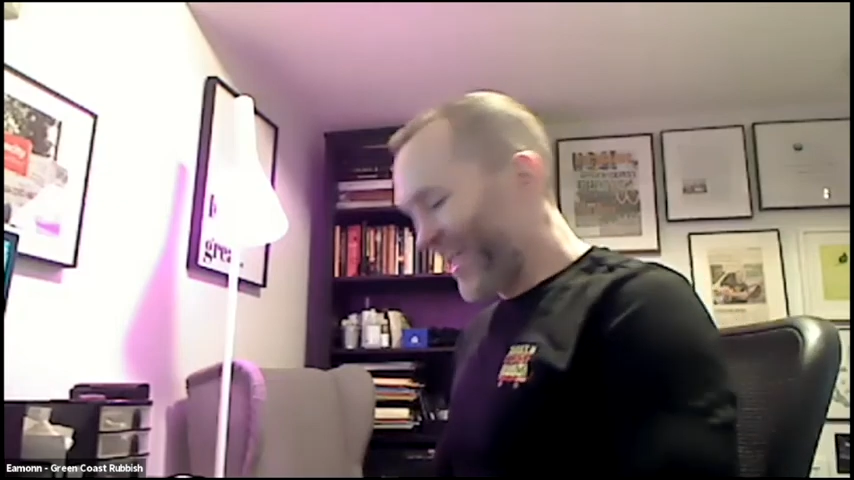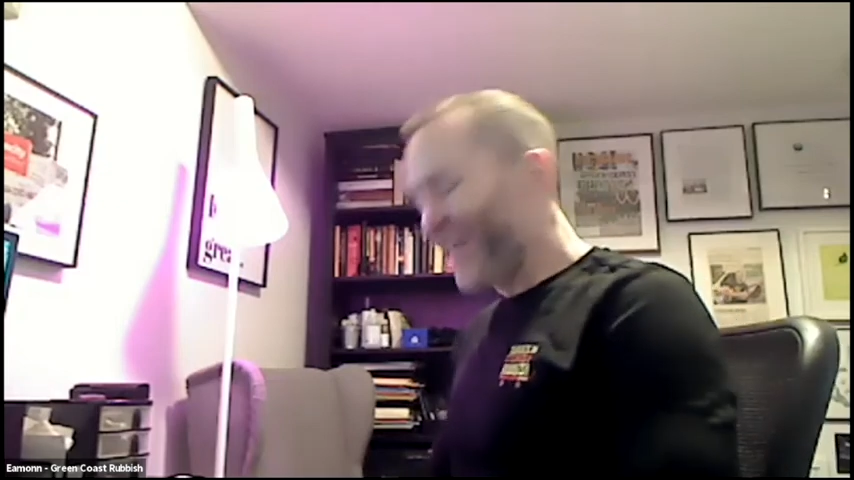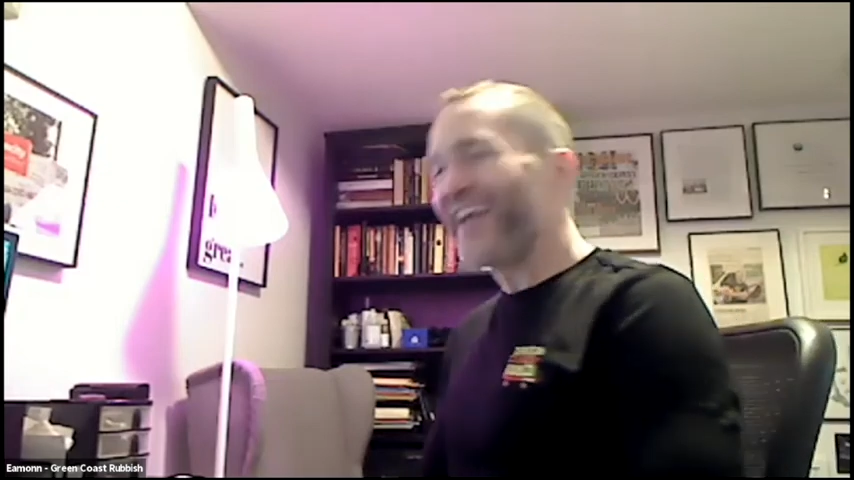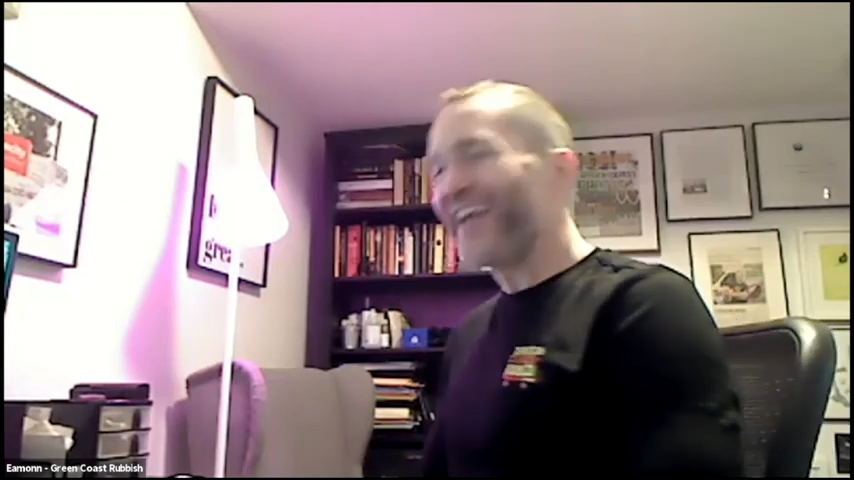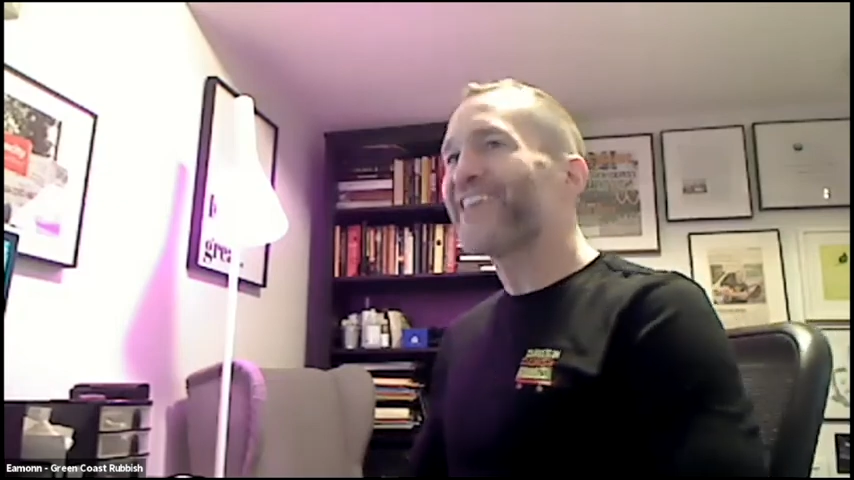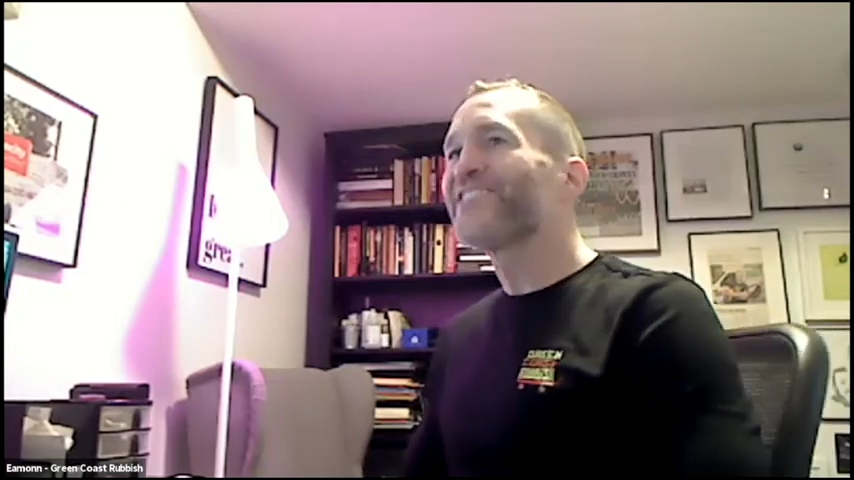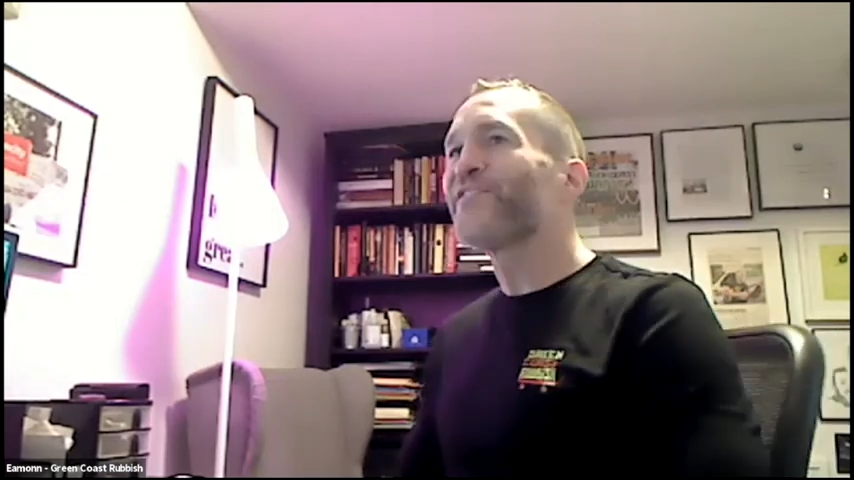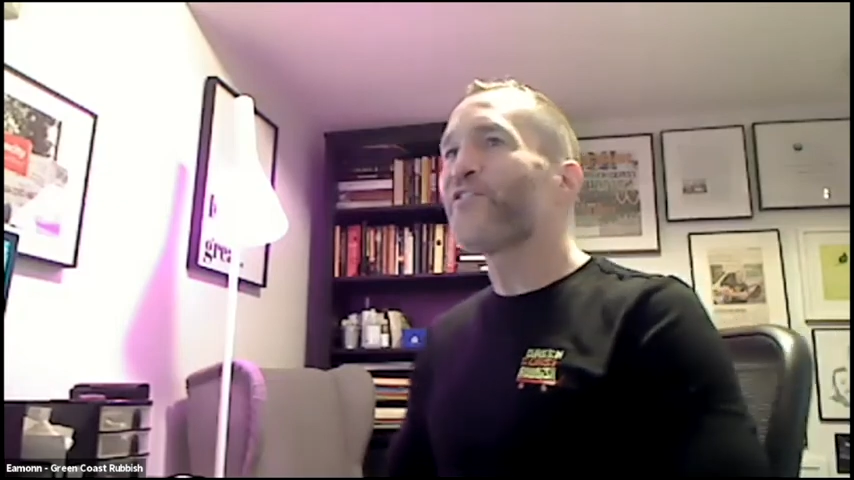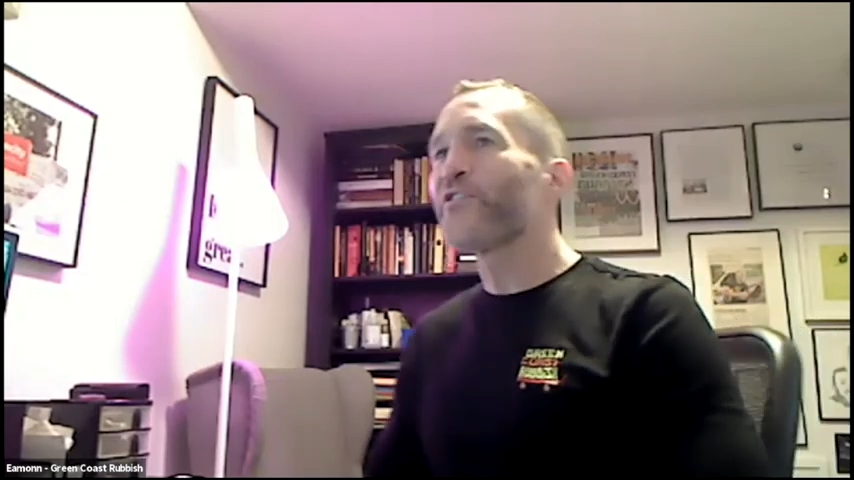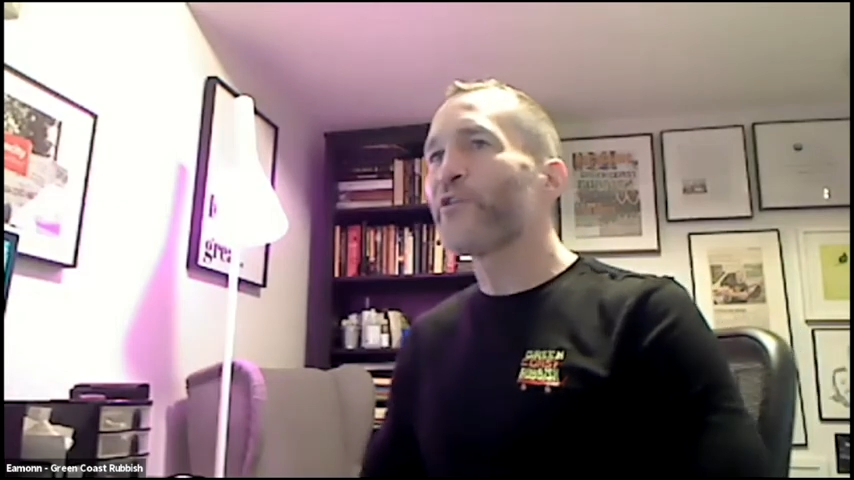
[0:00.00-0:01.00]
I think to
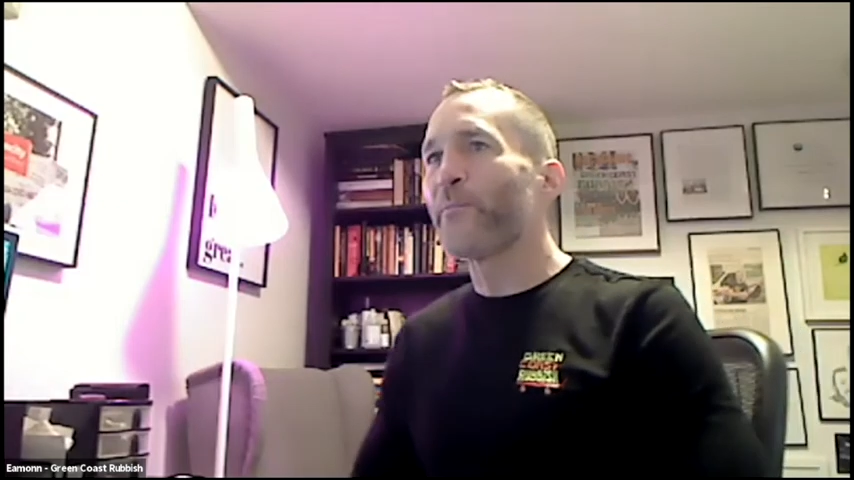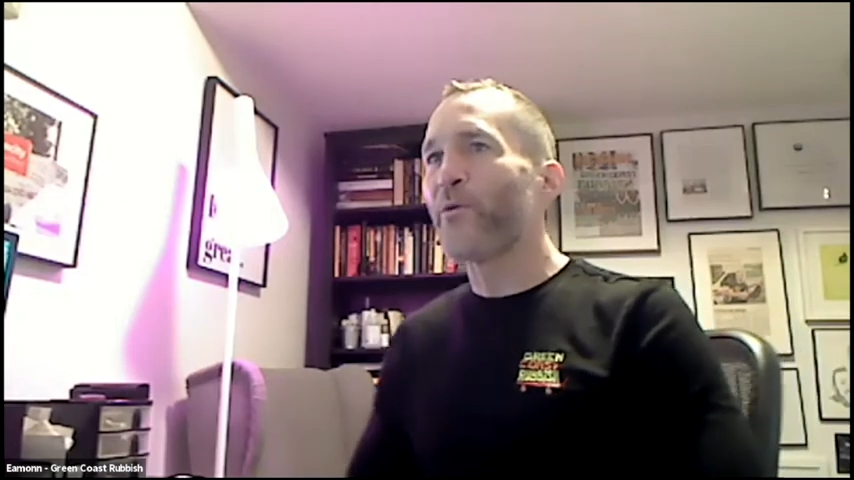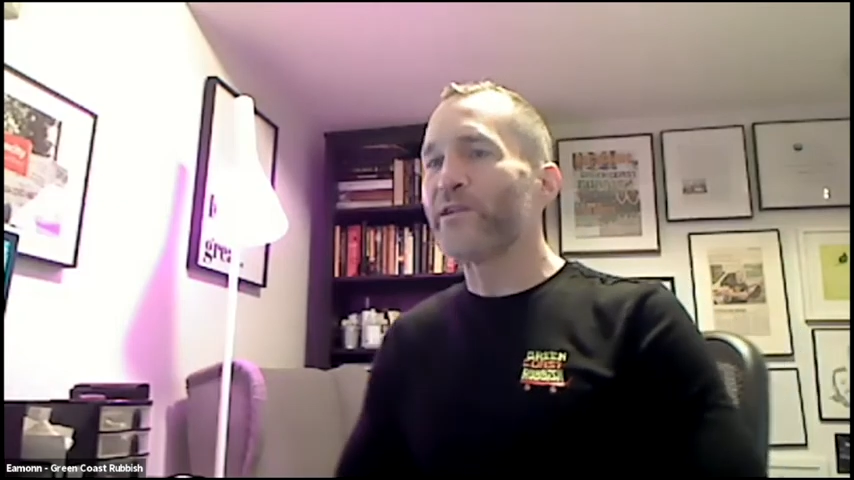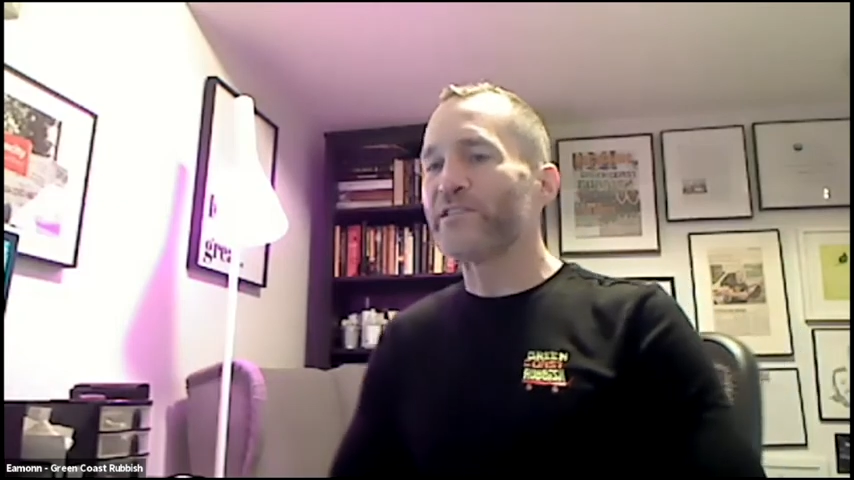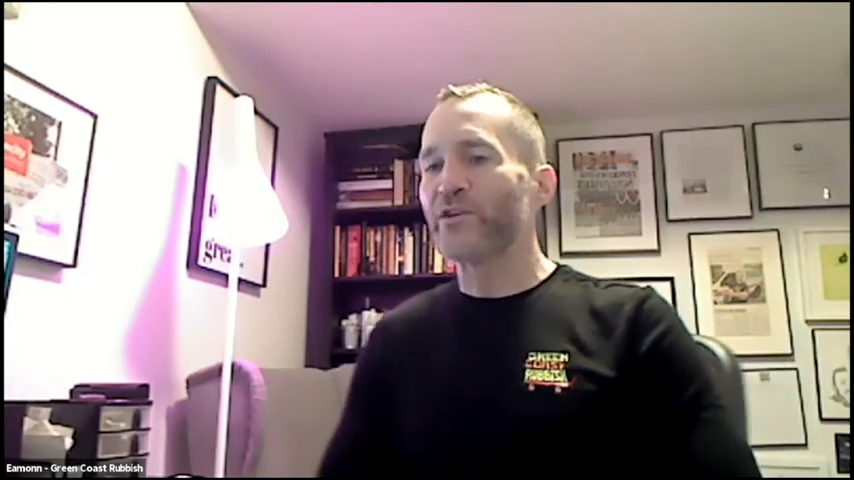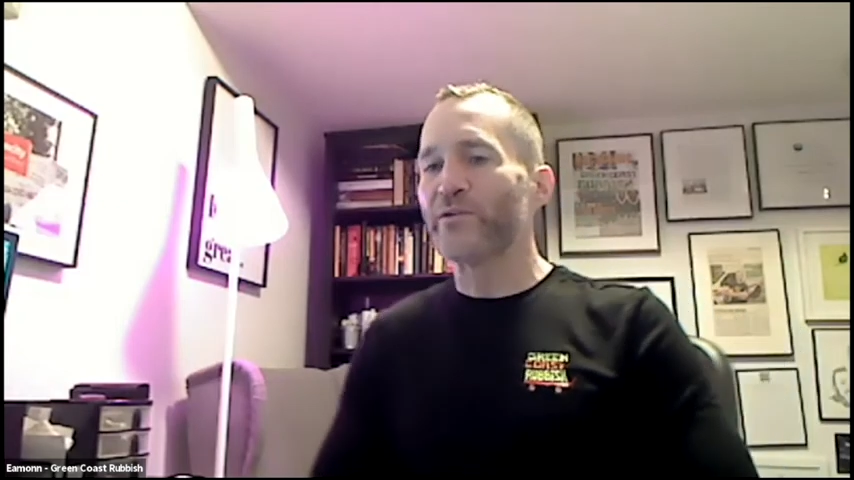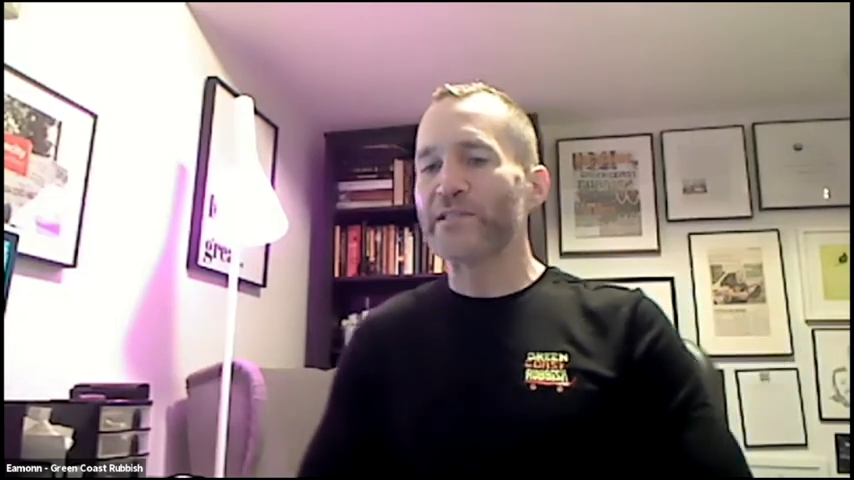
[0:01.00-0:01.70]
further your point too,